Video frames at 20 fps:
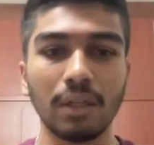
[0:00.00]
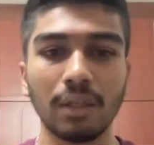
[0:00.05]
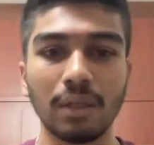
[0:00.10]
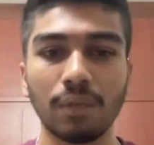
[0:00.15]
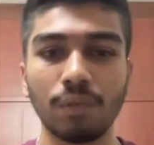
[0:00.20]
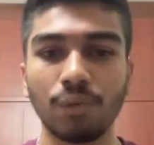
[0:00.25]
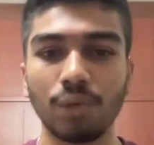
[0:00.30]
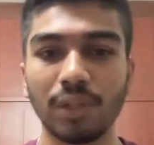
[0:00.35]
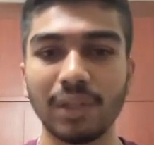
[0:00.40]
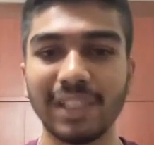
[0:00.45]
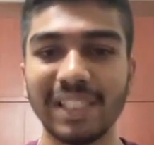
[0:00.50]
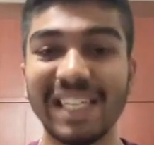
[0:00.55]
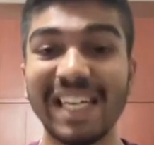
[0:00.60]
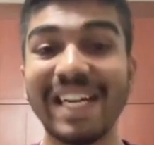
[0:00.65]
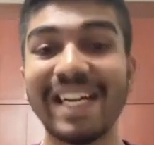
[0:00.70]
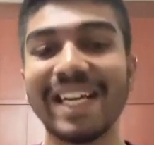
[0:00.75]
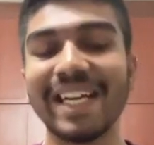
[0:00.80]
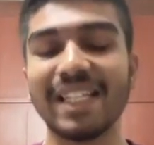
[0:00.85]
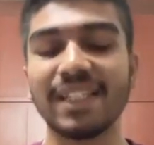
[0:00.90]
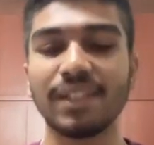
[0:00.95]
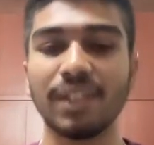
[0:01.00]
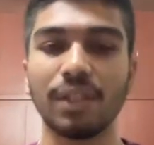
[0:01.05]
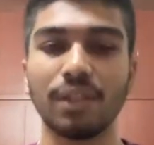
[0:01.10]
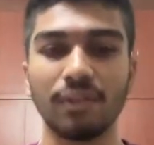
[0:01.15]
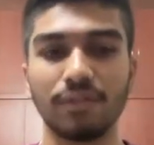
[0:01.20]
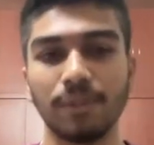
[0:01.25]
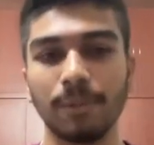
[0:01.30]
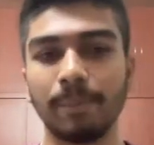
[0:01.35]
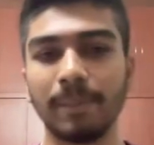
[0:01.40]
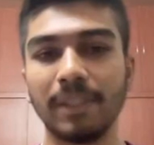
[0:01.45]
for the indexing
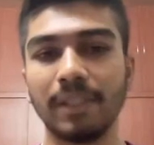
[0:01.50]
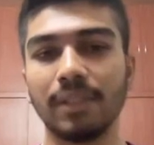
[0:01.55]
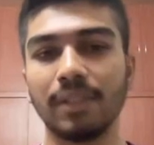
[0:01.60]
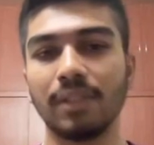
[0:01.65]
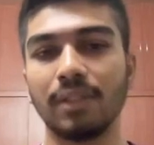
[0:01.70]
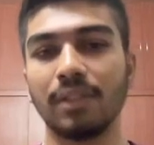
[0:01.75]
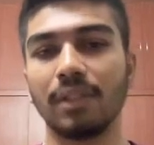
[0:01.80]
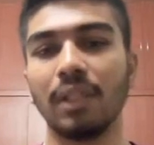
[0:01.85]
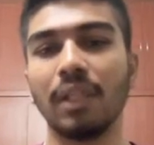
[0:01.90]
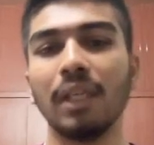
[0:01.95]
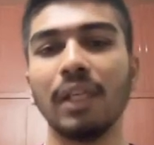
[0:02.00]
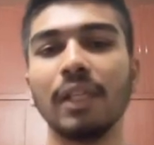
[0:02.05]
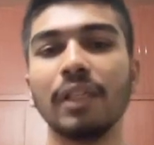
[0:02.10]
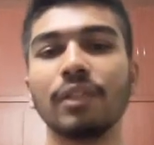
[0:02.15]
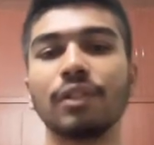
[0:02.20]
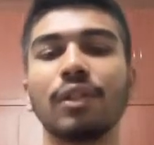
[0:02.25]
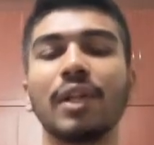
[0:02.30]
of the pieces. So